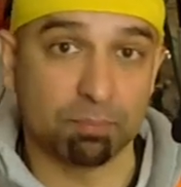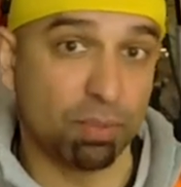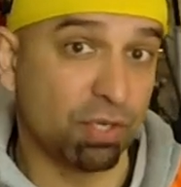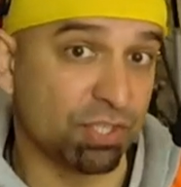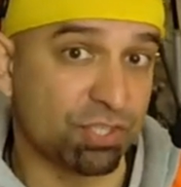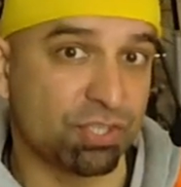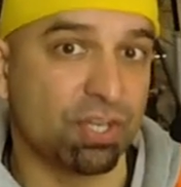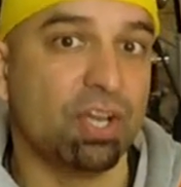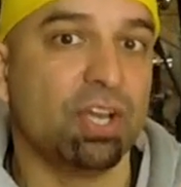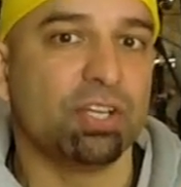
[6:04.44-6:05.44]
Push,
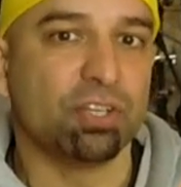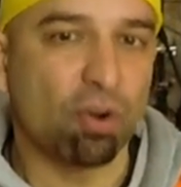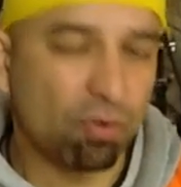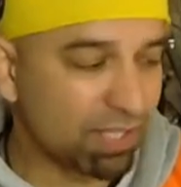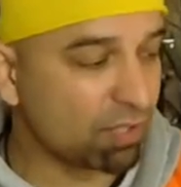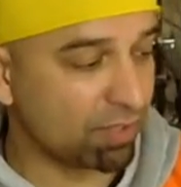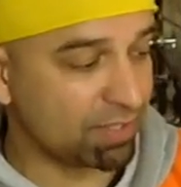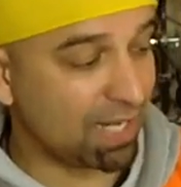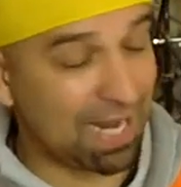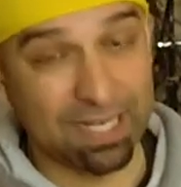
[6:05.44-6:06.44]
you're only going
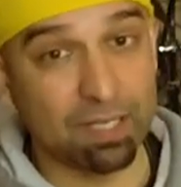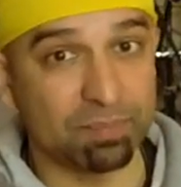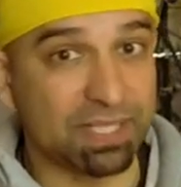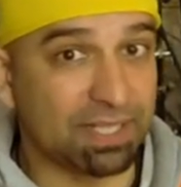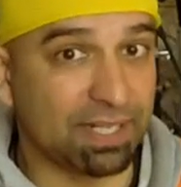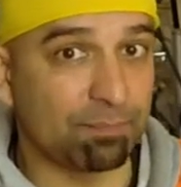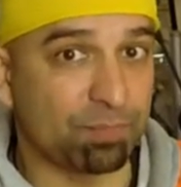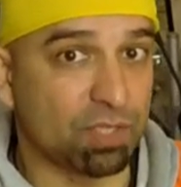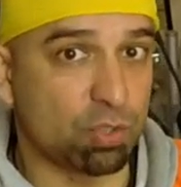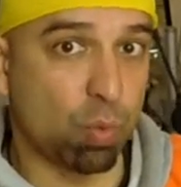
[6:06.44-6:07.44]
to end up needing
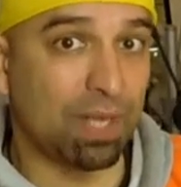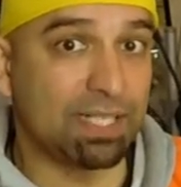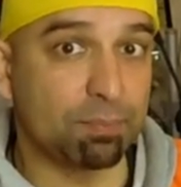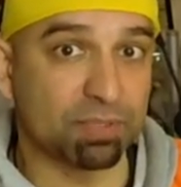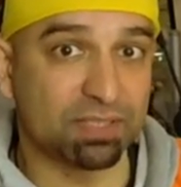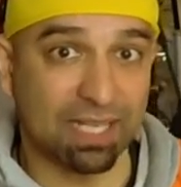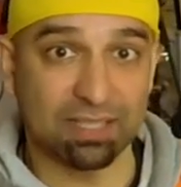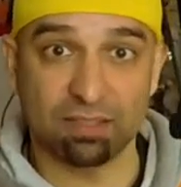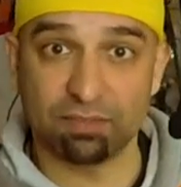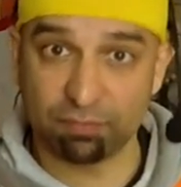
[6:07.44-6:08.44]

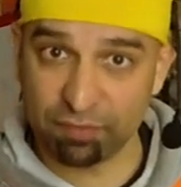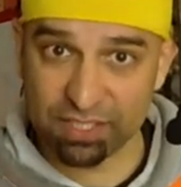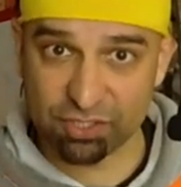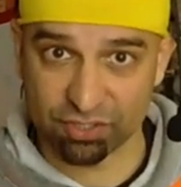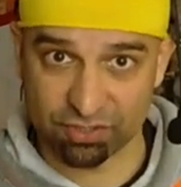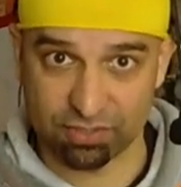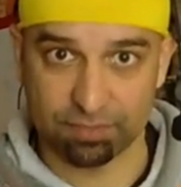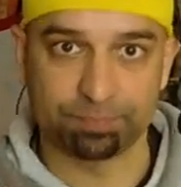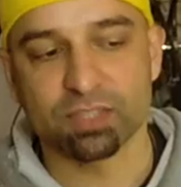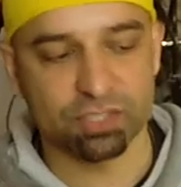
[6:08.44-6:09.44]
20% of the features.
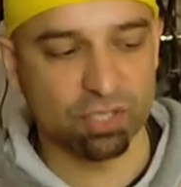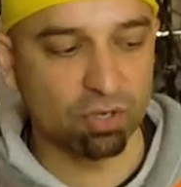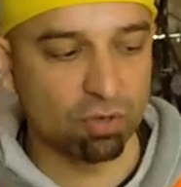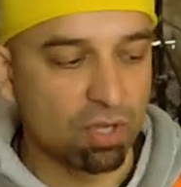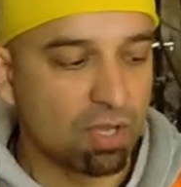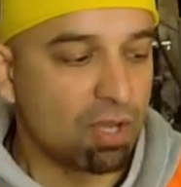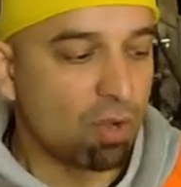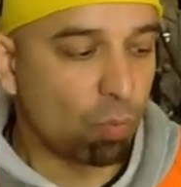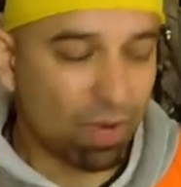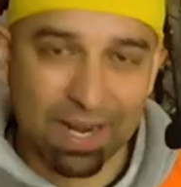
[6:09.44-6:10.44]
So
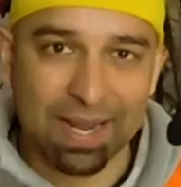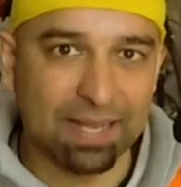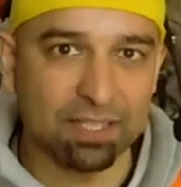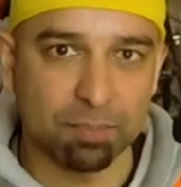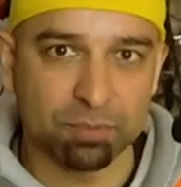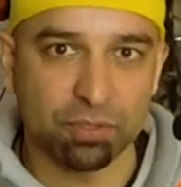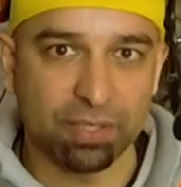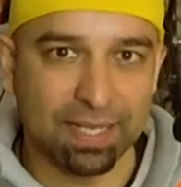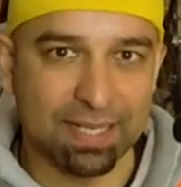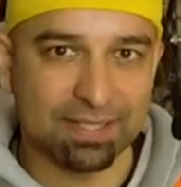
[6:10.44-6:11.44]
what I ended up
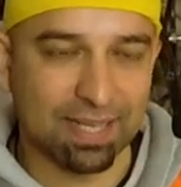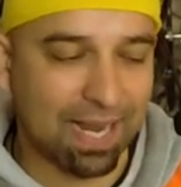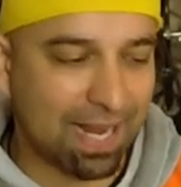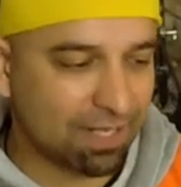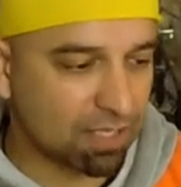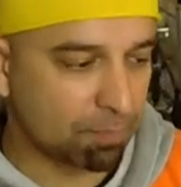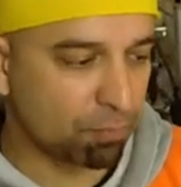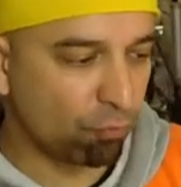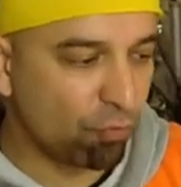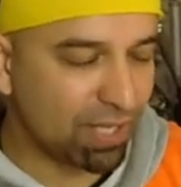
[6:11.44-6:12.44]
doing is I ended up
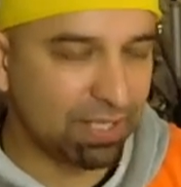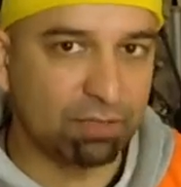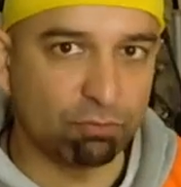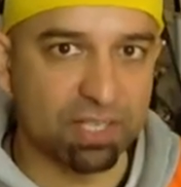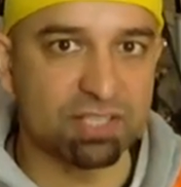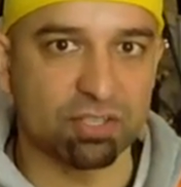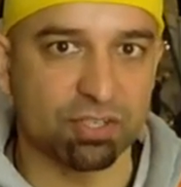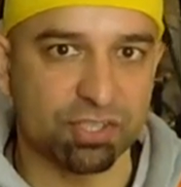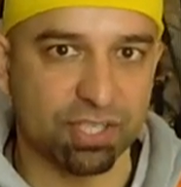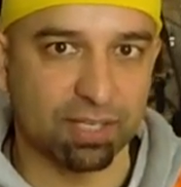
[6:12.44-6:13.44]
really
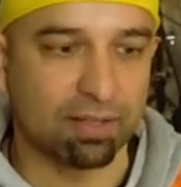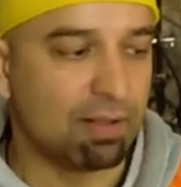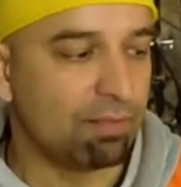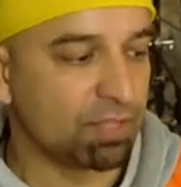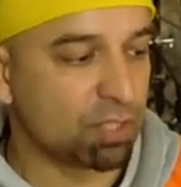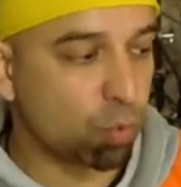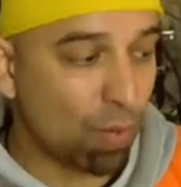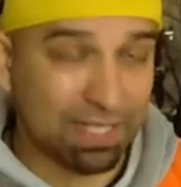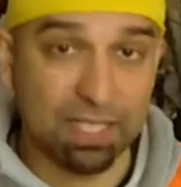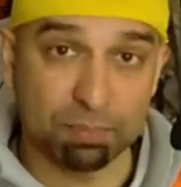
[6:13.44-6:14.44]
researching the
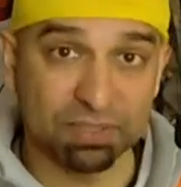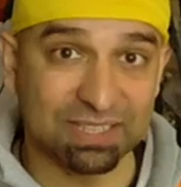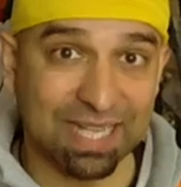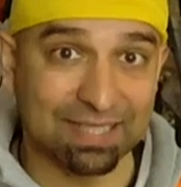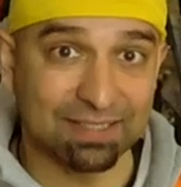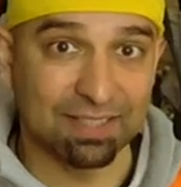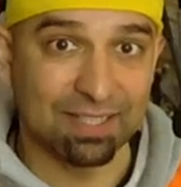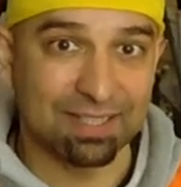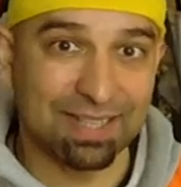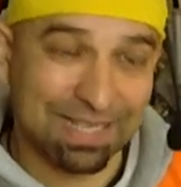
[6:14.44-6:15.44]

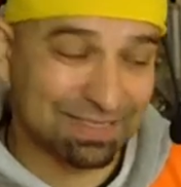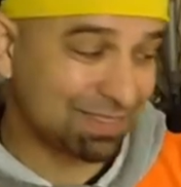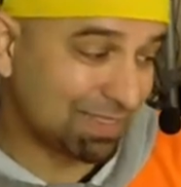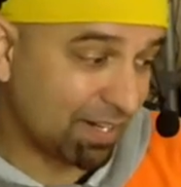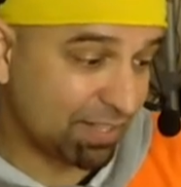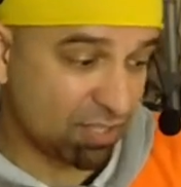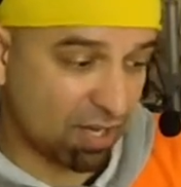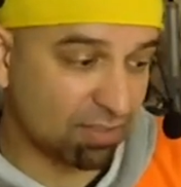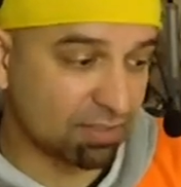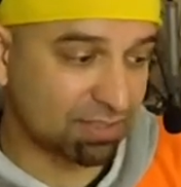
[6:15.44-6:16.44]
20% necessary to
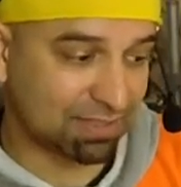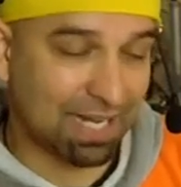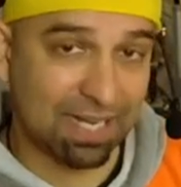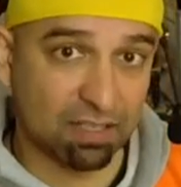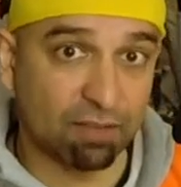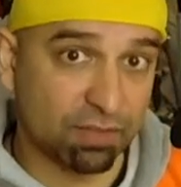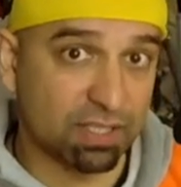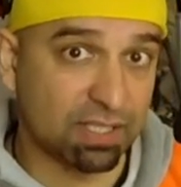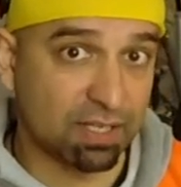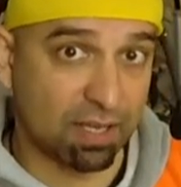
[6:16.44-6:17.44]
understand of
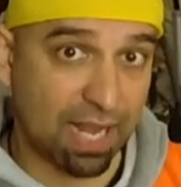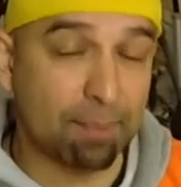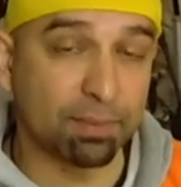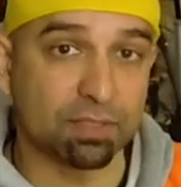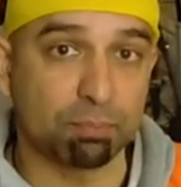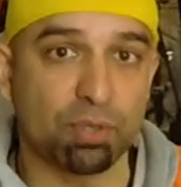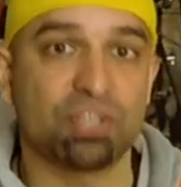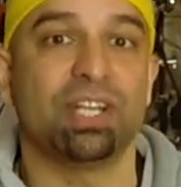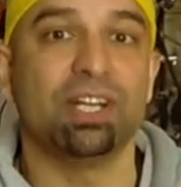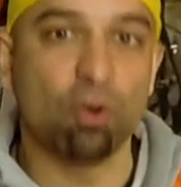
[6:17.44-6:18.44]
the Ableton
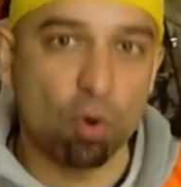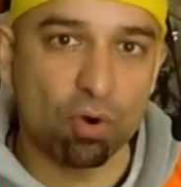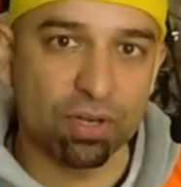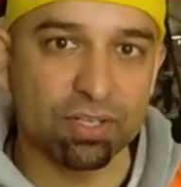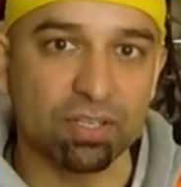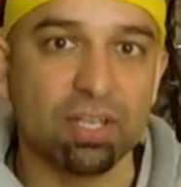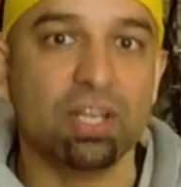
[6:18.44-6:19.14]
Push in order